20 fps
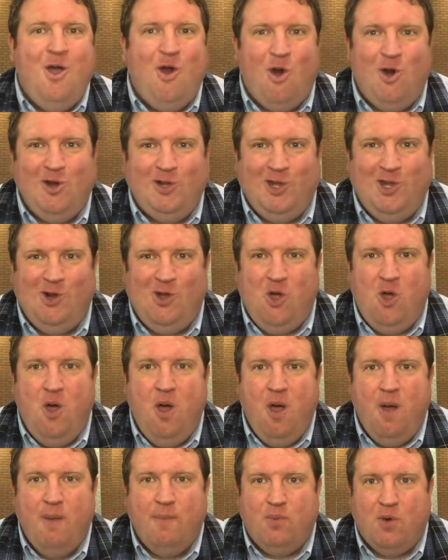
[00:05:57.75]
her
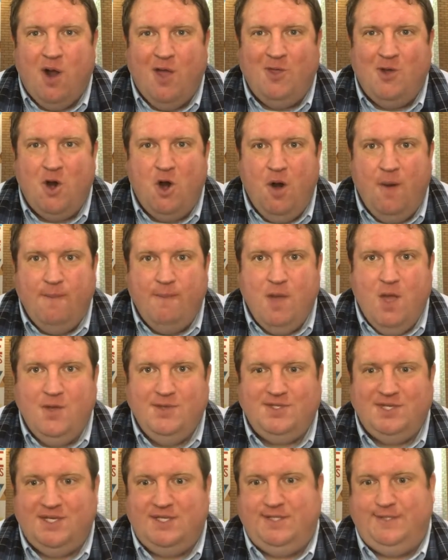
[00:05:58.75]
little brother
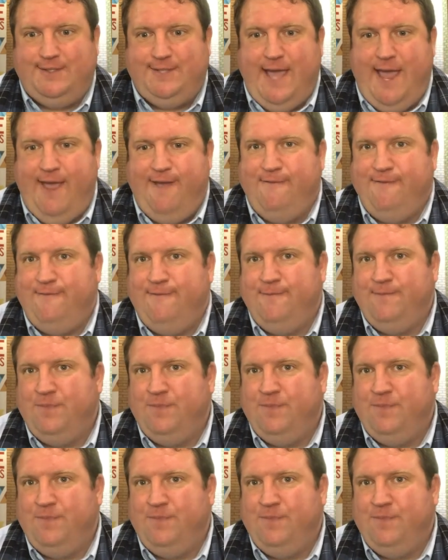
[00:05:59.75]
Moses safe.